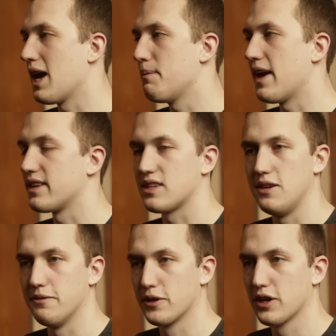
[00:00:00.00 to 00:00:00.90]
mask
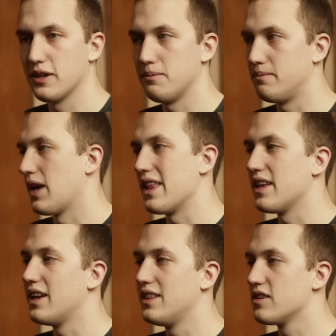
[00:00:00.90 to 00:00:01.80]
inverted. And
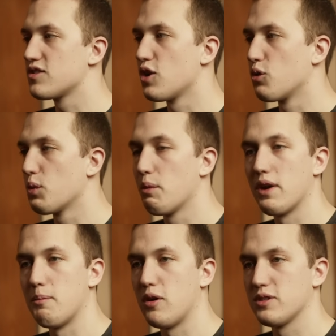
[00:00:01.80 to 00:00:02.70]
then in this node, we
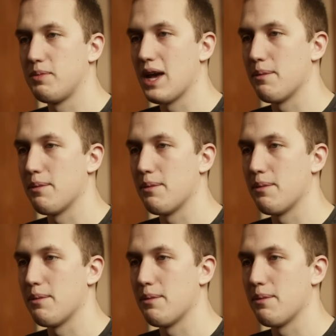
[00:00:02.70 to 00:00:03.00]
wanna multiply